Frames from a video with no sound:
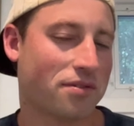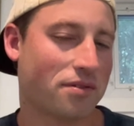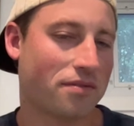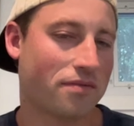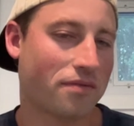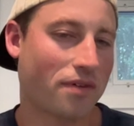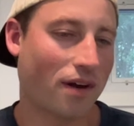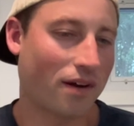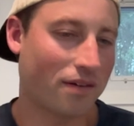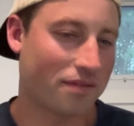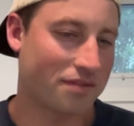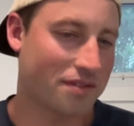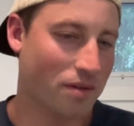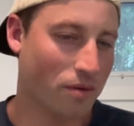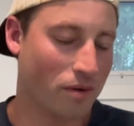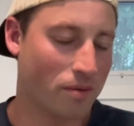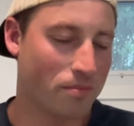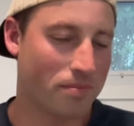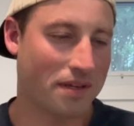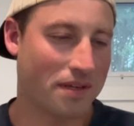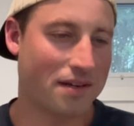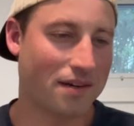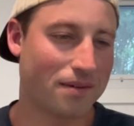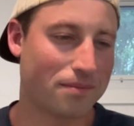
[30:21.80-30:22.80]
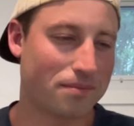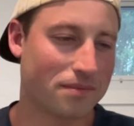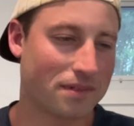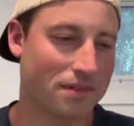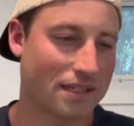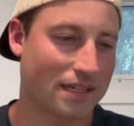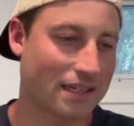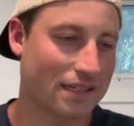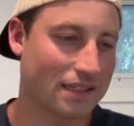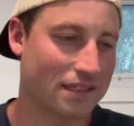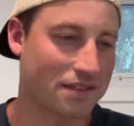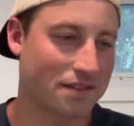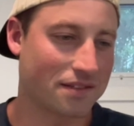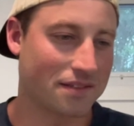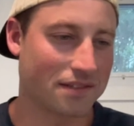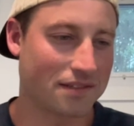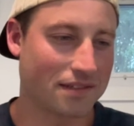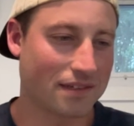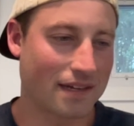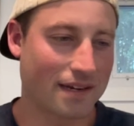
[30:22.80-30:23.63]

are involved, so it becomes like a little.